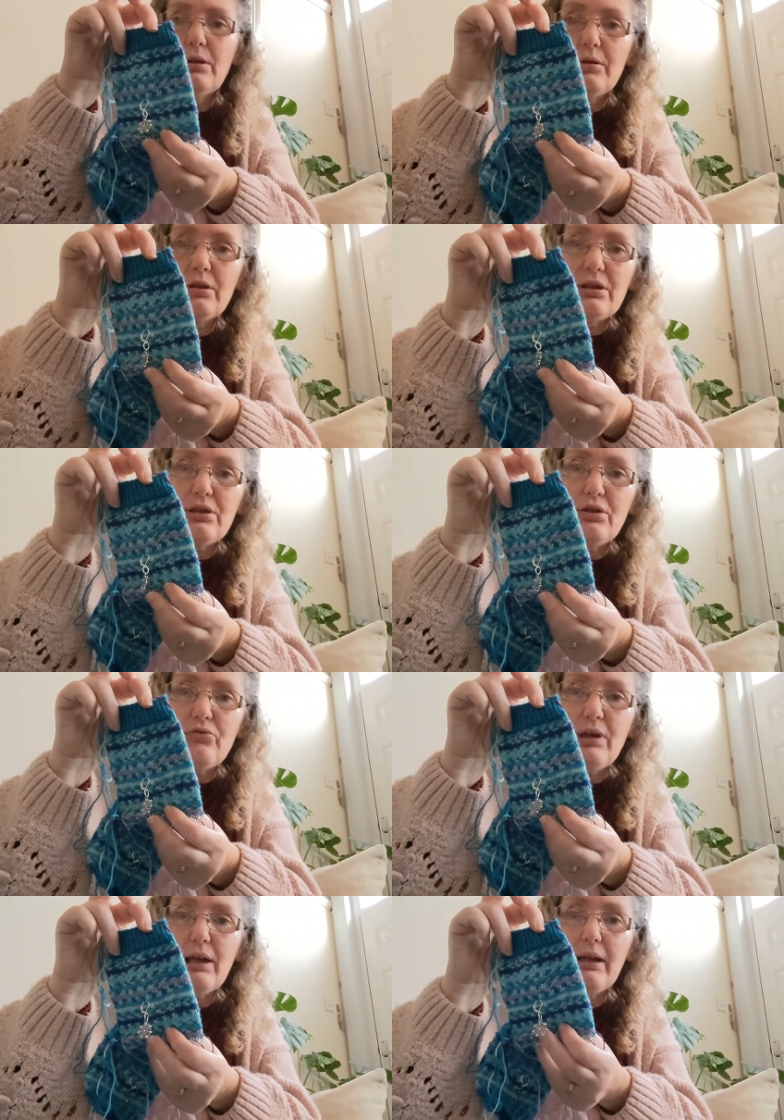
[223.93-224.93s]
because I do
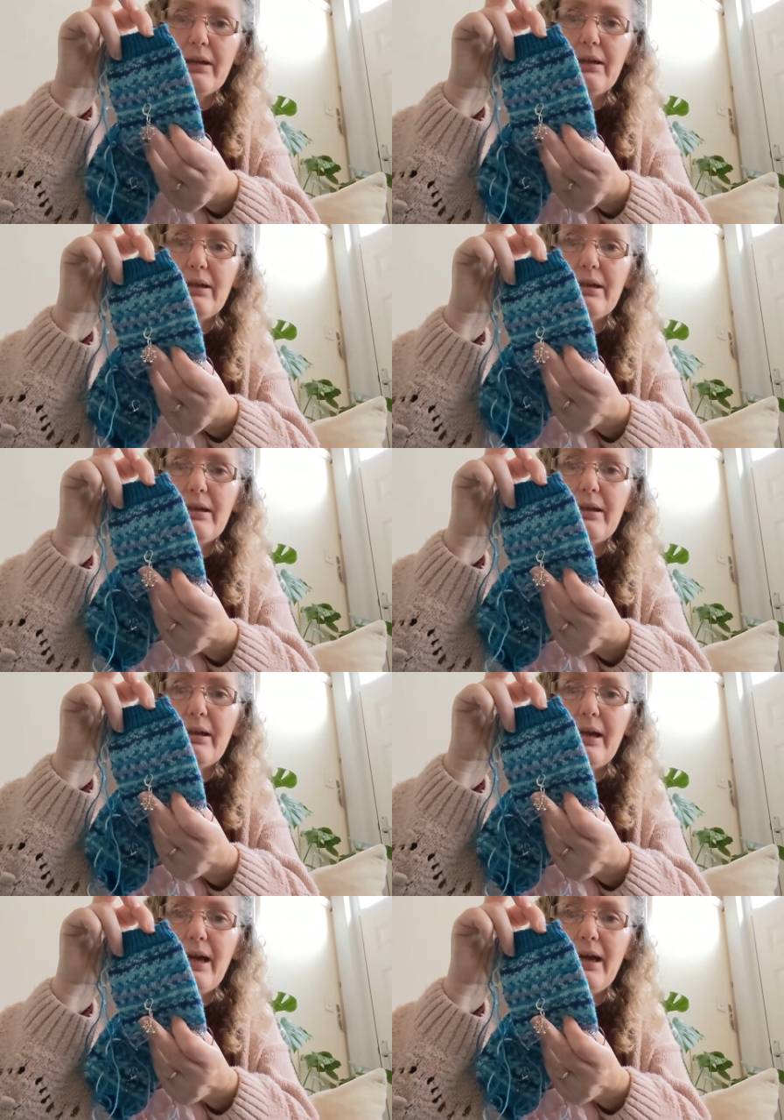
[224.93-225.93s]
really like it and then
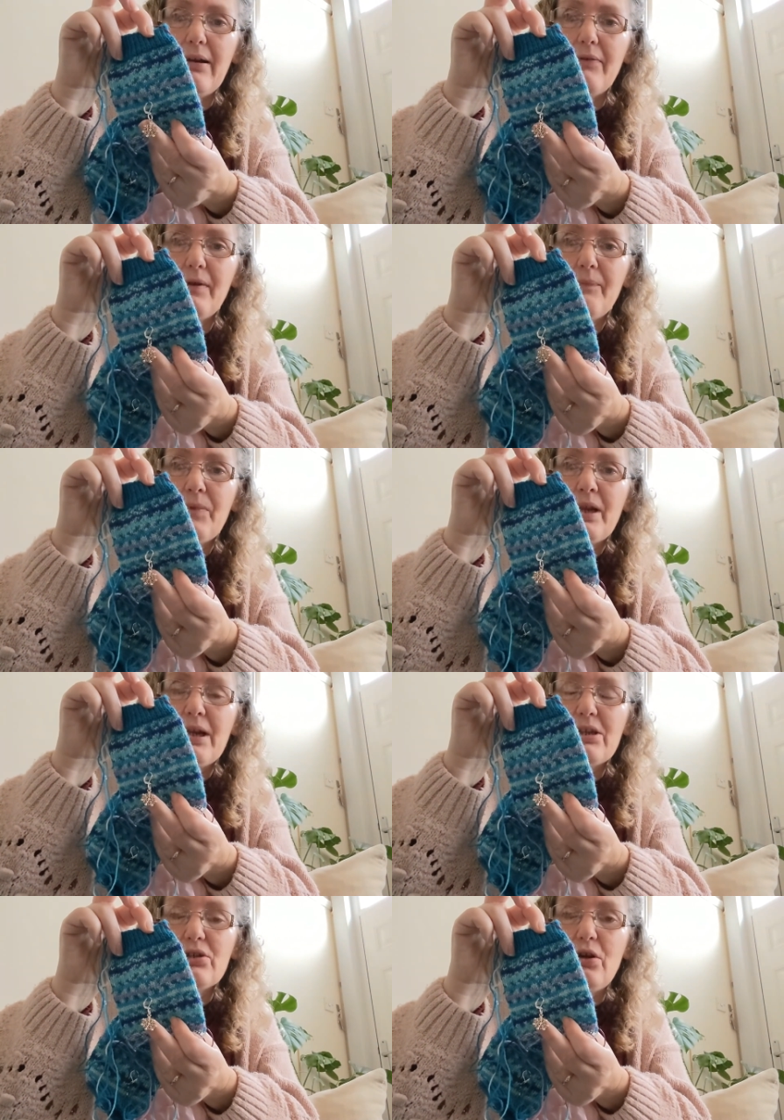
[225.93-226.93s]
I have a
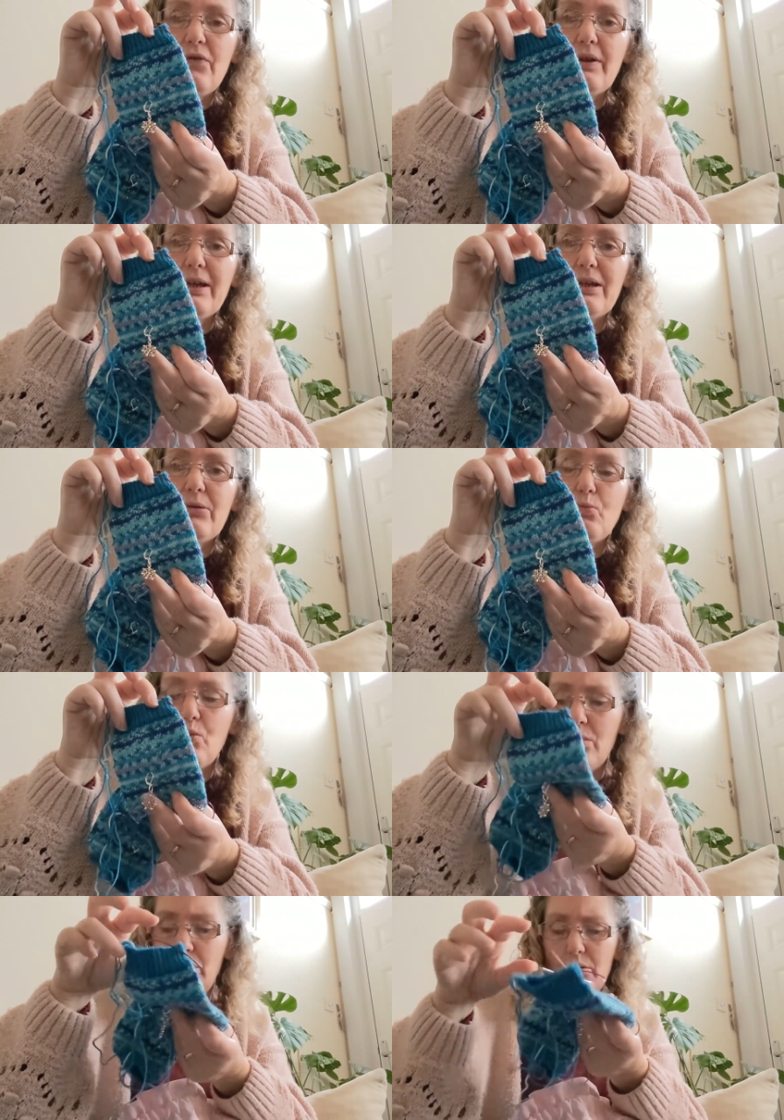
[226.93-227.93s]
starflake on
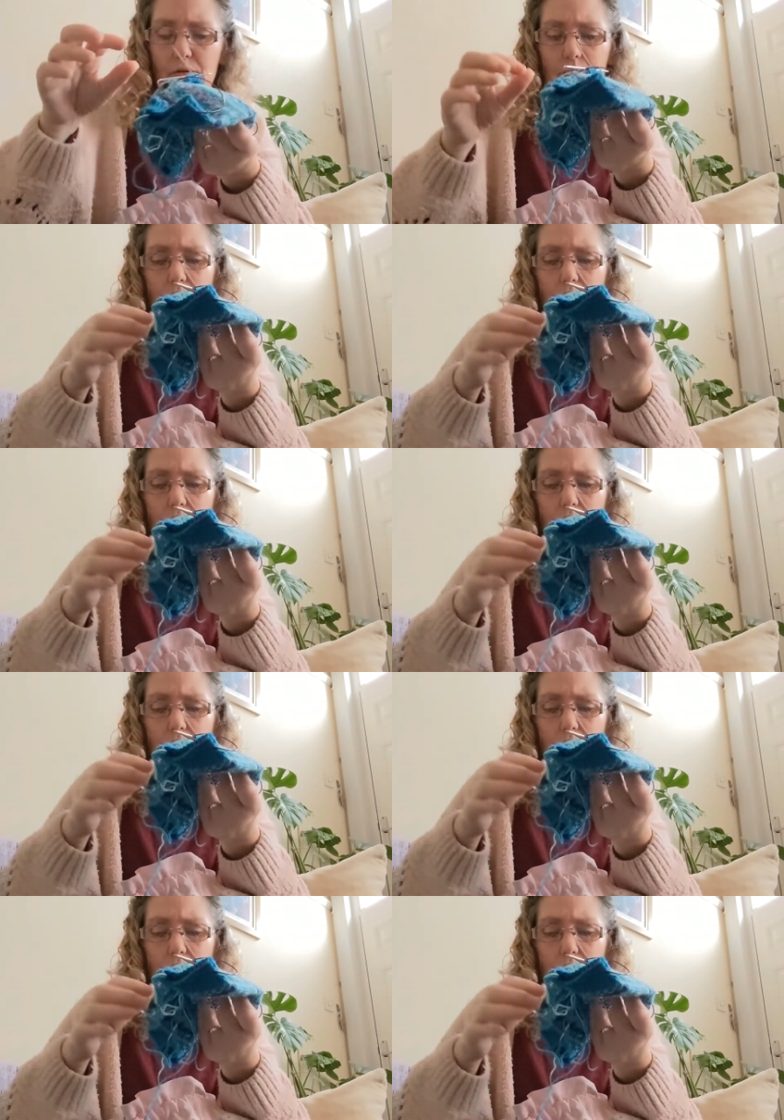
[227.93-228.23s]
one